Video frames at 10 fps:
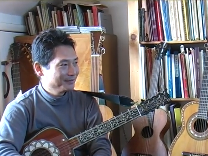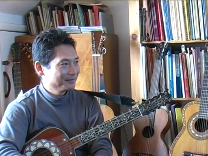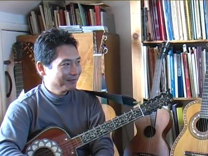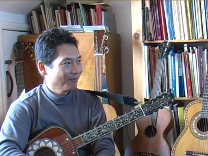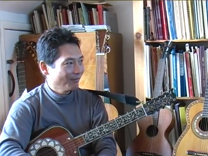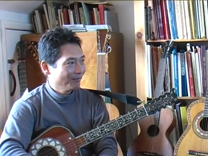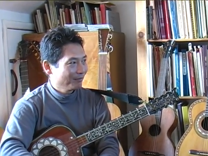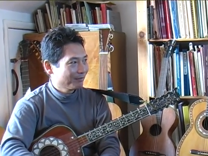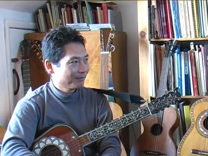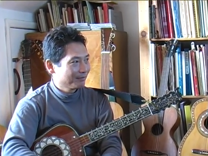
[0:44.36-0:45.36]
One
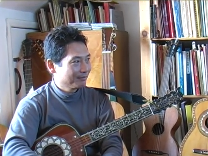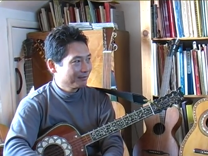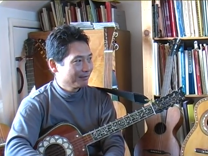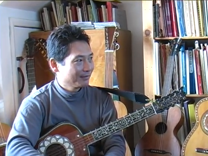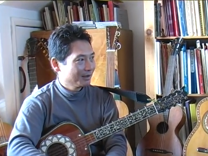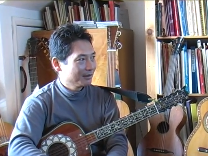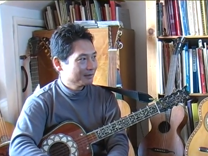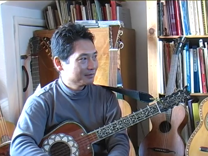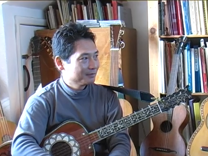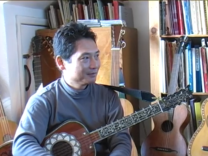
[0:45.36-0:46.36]
of a collection of
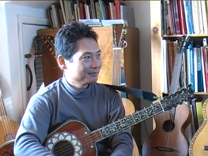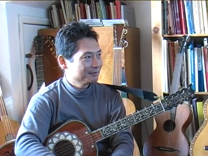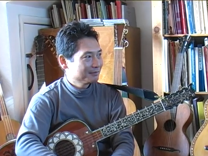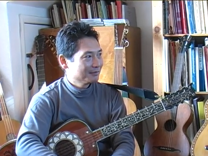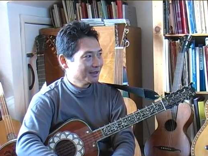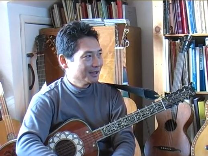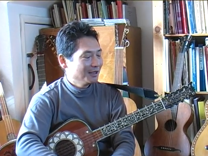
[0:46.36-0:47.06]
instruments.